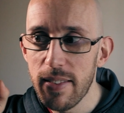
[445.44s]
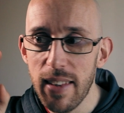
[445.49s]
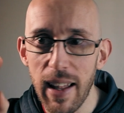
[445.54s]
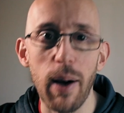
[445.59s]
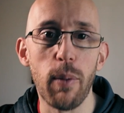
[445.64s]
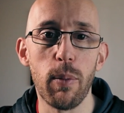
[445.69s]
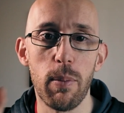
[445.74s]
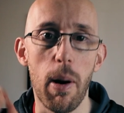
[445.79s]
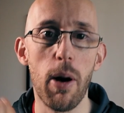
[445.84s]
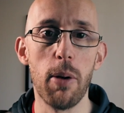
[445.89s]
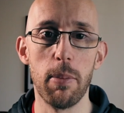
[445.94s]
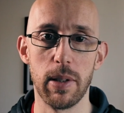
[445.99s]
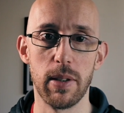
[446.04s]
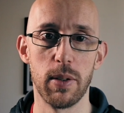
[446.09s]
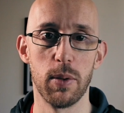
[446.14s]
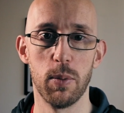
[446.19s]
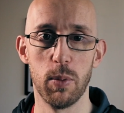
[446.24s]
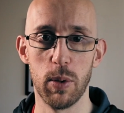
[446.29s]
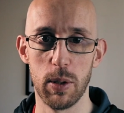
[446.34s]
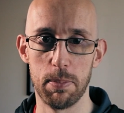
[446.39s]
That
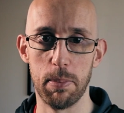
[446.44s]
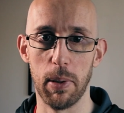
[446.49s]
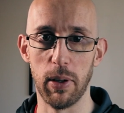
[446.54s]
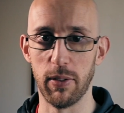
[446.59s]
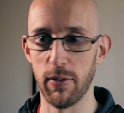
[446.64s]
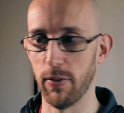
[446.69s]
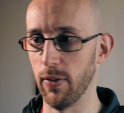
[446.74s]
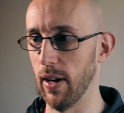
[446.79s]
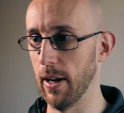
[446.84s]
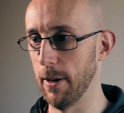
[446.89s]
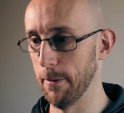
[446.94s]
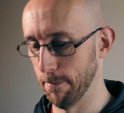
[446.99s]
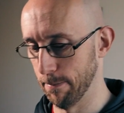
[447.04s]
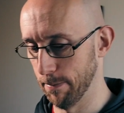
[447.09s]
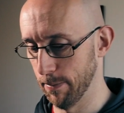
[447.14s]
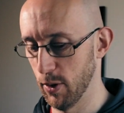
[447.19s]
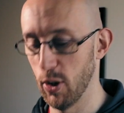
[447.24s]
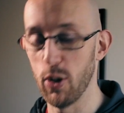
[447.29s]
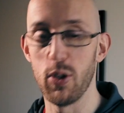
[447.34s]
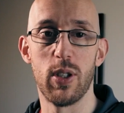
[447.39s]
moment was bug-free,
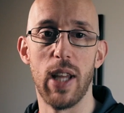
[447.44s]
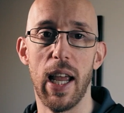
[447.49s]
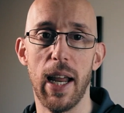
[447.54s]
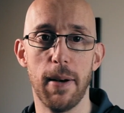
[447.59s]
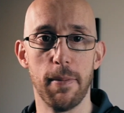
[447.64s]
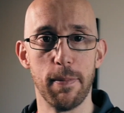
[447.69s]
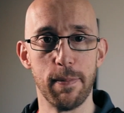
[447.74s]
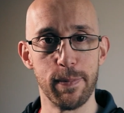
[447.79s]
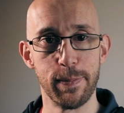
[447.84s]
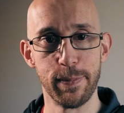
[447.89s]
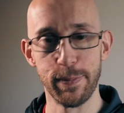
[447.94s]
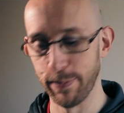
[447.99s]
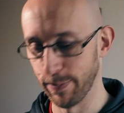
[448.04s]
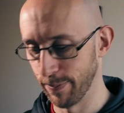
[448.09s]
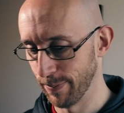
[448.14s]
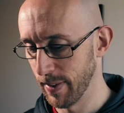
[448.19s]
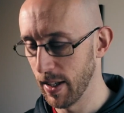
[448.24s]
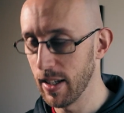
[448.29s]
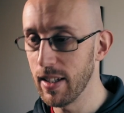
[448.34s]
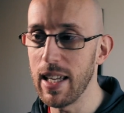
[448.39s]
just saying.
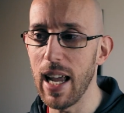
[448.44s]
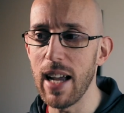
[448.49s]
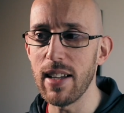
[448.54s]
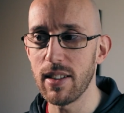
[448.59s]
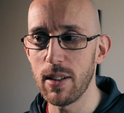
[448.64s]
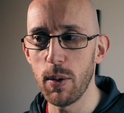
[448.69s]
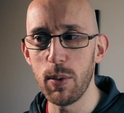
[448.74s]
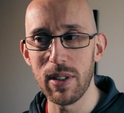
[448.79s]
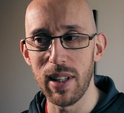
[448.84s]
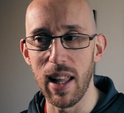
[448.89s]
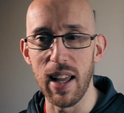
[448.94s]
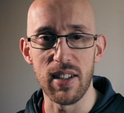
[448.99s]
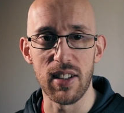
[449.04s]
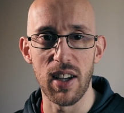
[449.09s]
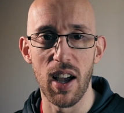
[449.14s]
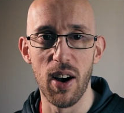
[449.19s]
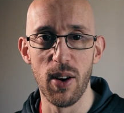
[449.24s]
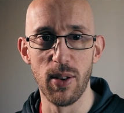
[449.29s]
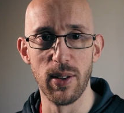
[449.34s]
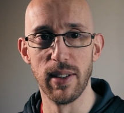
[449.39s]
Yes, there was less
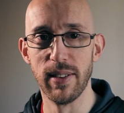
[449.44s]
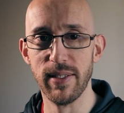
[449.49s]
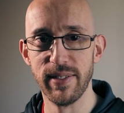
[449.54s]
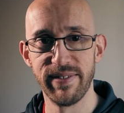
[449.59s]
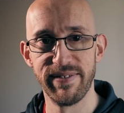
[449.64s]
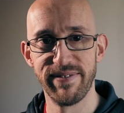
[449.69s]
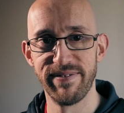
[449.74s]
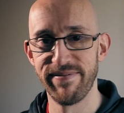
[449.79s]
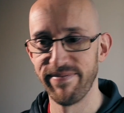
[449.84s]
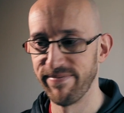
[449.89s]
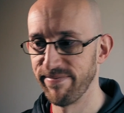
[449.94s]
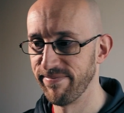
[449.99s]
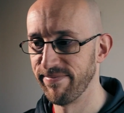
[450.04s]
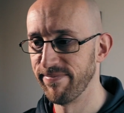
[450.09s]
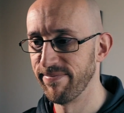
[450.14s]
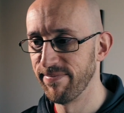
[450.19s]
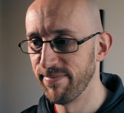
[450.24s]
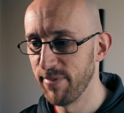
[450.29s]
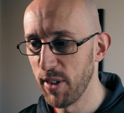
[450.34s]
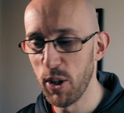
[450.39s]
code.
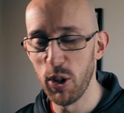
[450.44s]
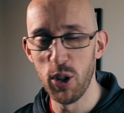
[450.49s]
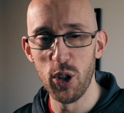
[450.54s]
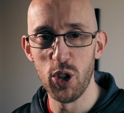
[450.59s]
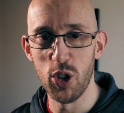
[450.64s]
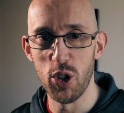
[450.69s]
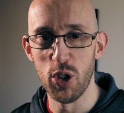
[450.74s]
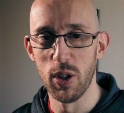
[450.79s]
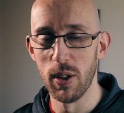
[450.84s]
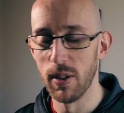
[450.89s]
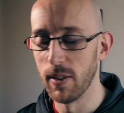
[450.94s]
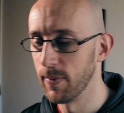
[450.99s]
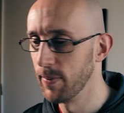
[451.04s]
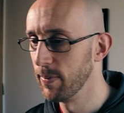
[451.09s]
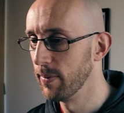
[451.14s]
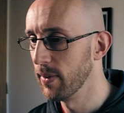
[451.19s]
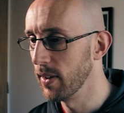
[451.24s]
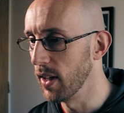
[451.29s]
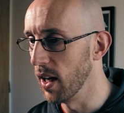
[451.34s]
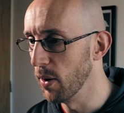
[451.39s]
Shh,
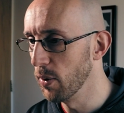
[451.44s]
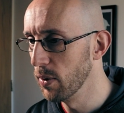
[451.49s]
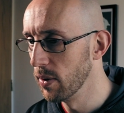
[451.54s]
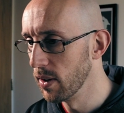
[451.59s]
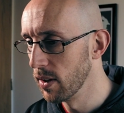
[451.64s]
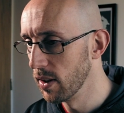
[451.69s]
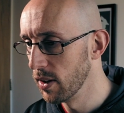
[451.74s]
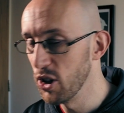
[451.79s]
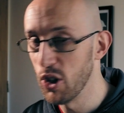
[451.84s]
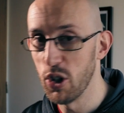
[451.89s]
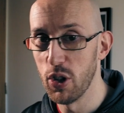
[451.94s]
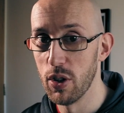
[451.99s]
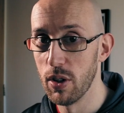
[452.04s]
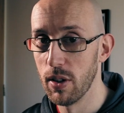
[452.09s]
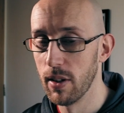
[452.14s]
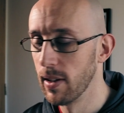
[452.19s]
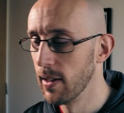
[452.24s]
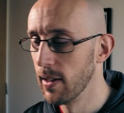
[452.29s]
you, shh.